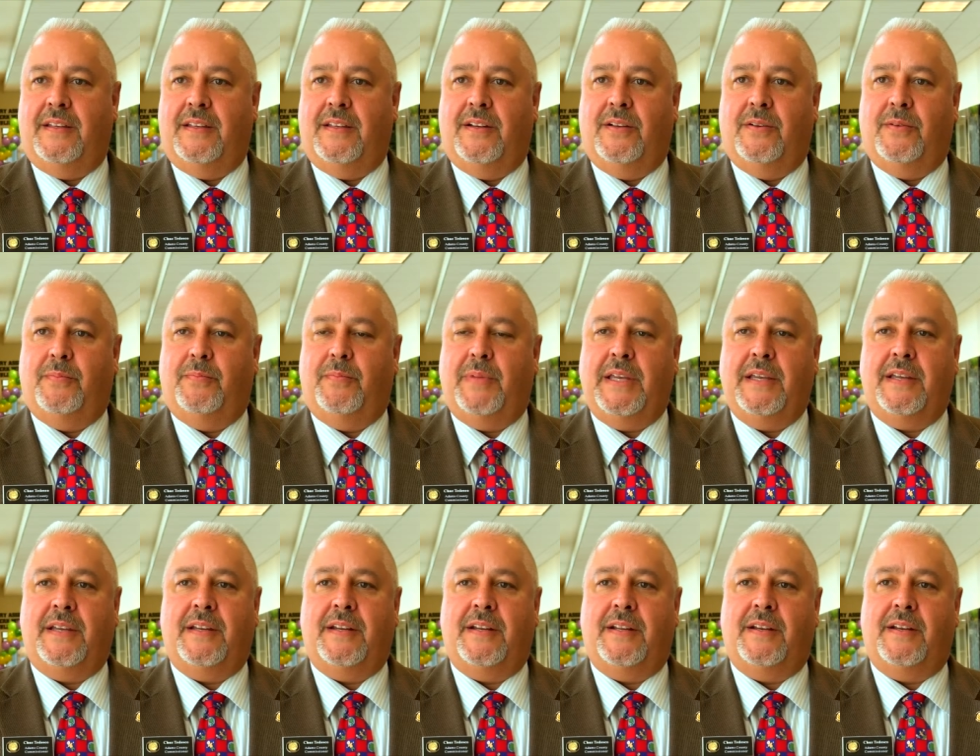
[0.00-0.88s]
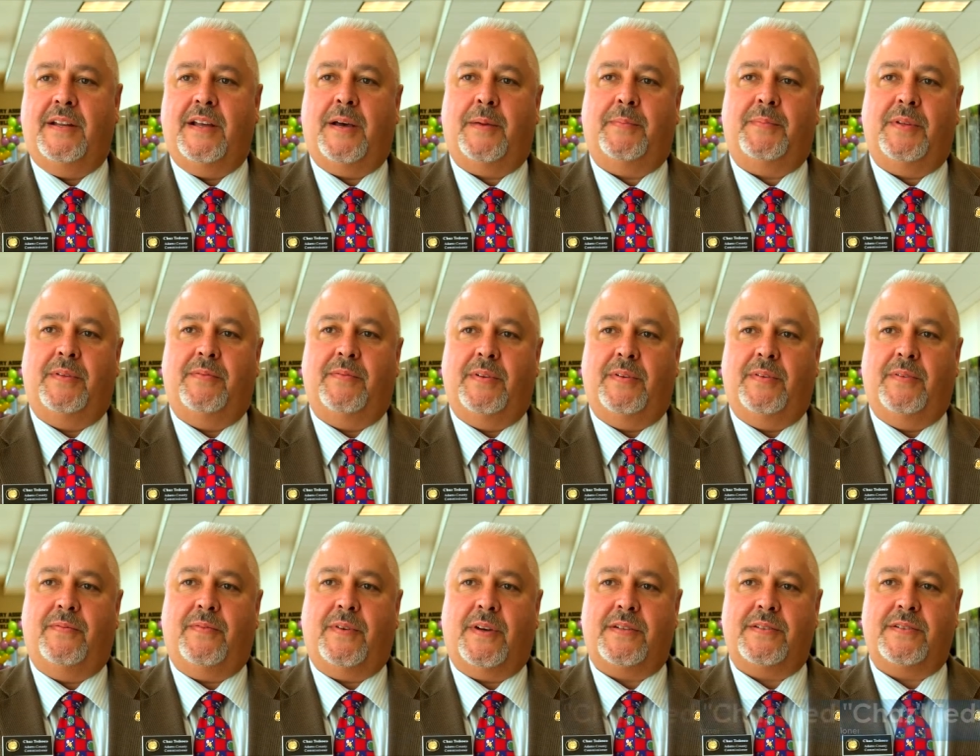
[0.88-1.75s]
You know, being an adoptive and
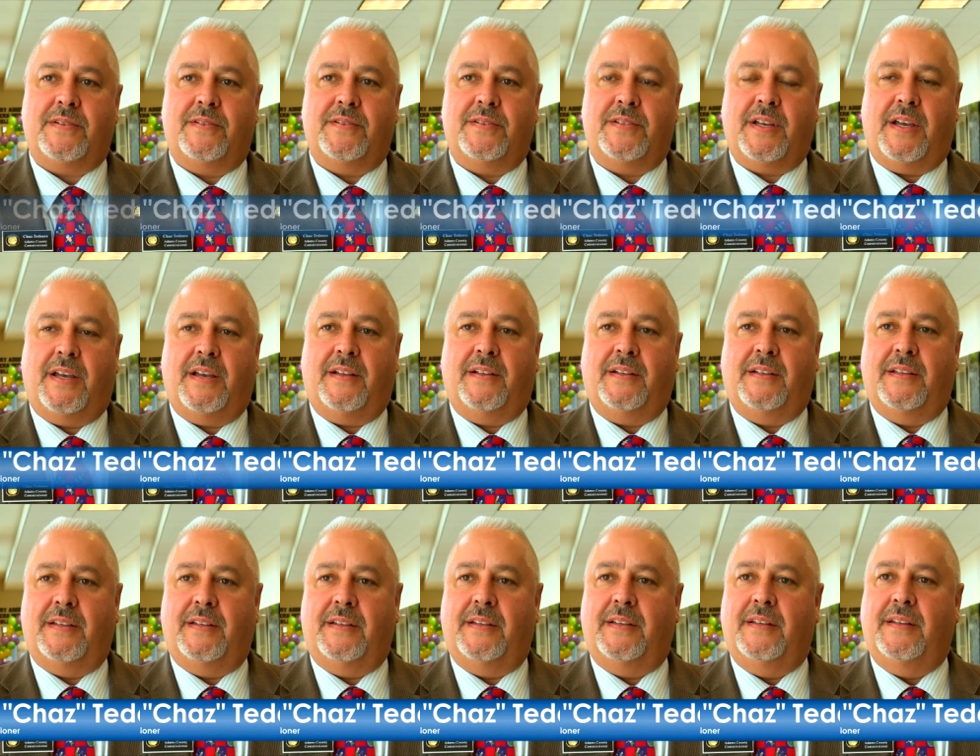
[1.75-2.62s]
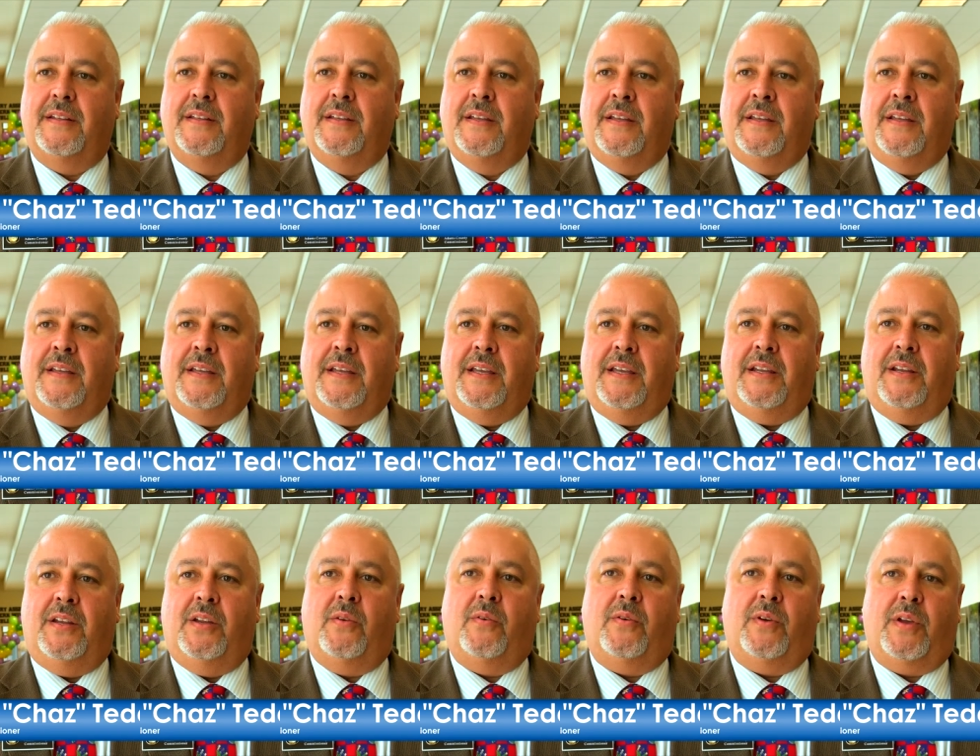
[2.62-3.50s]
a foster child and
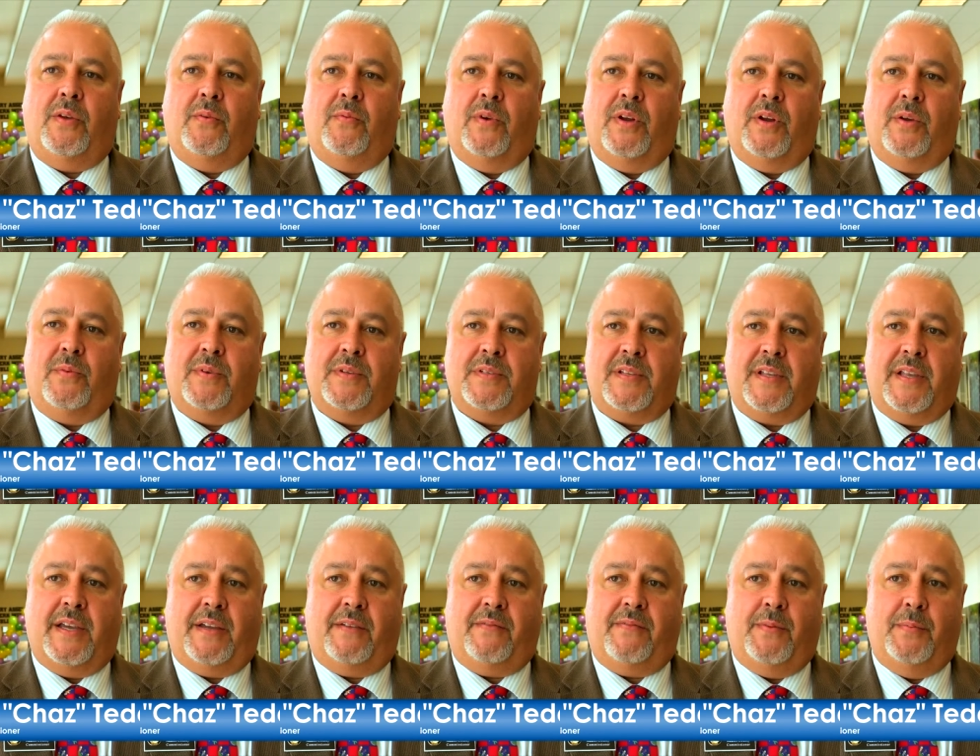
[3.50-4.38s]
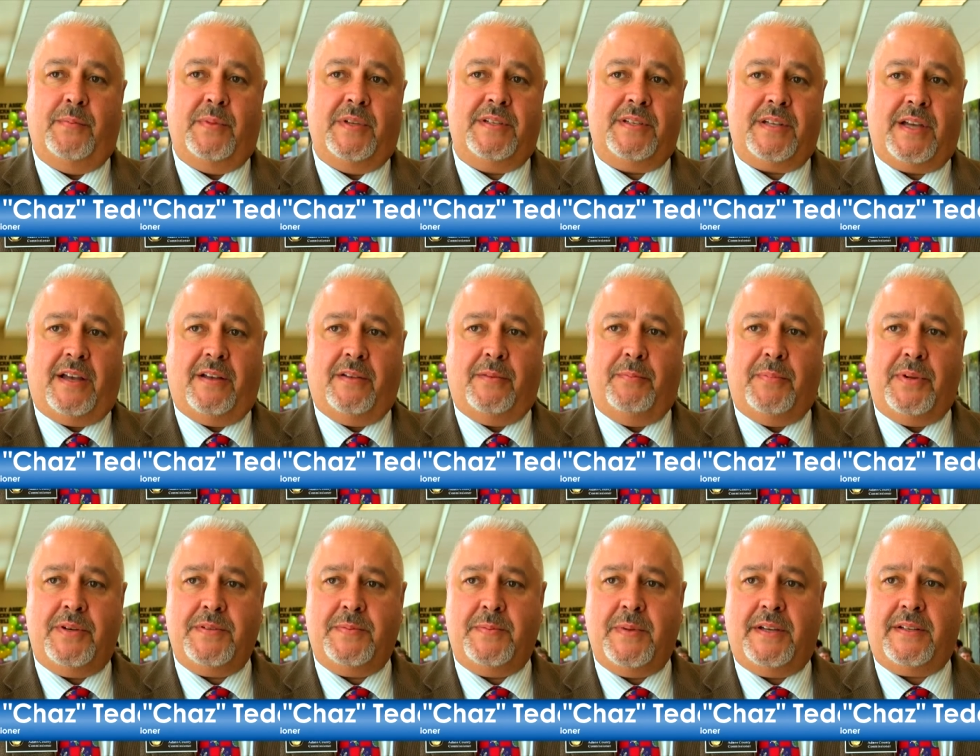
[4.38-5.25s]
and knowing what it was like from the child
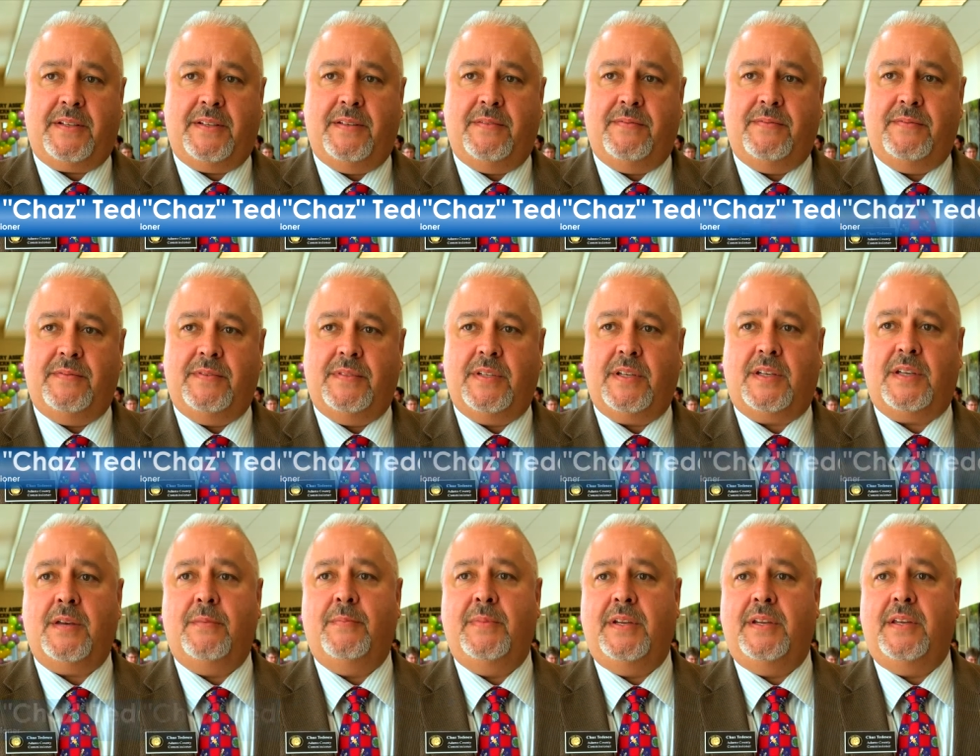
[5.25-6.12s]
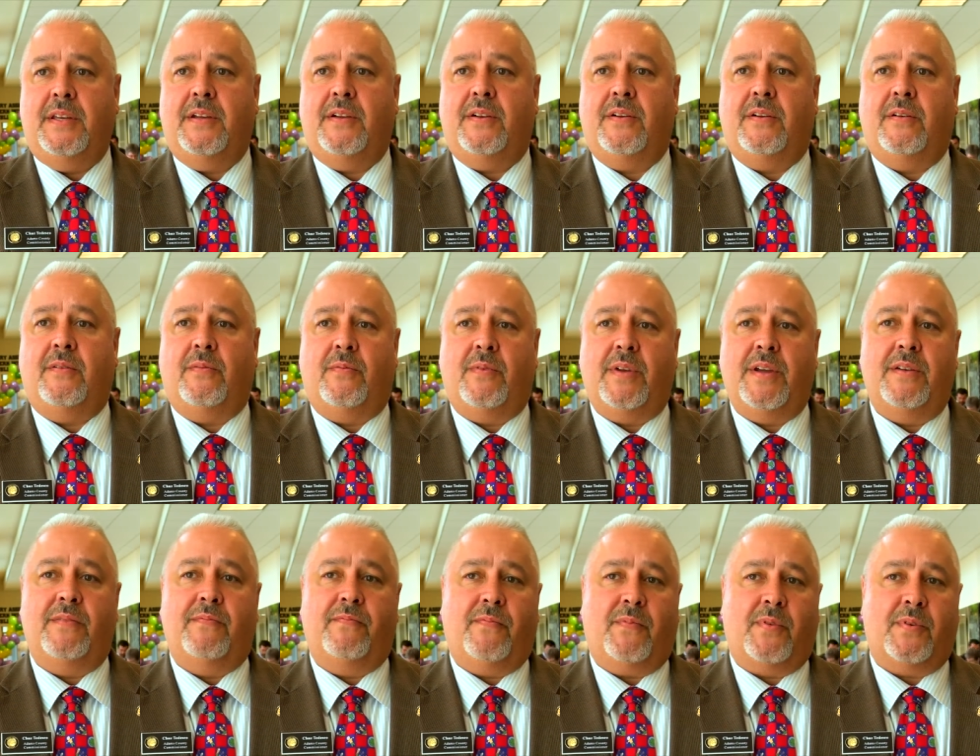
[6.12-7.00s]
perspective to come in here and
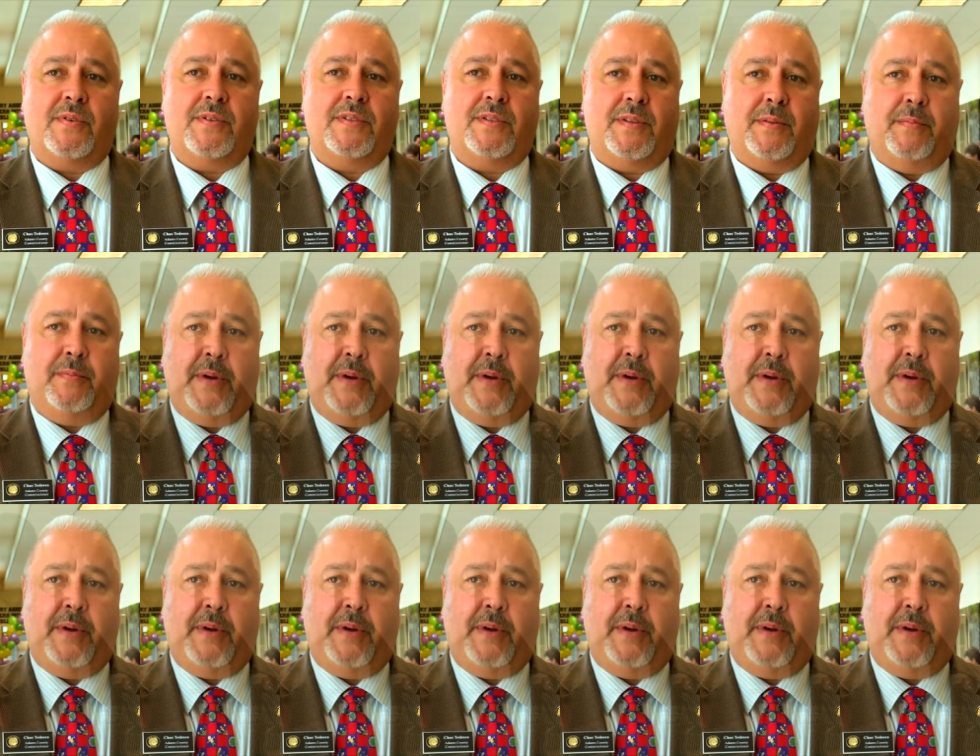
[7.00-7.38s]
reinforce the